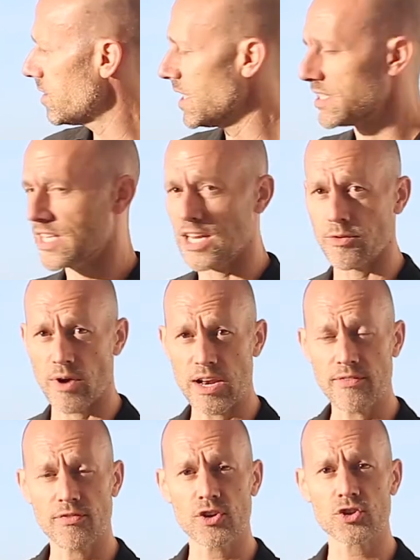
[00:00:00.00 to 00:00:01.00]
he's getting
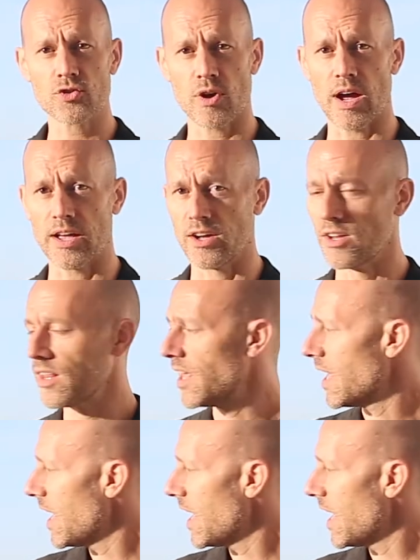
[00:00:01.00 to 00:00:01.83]
ready for trial.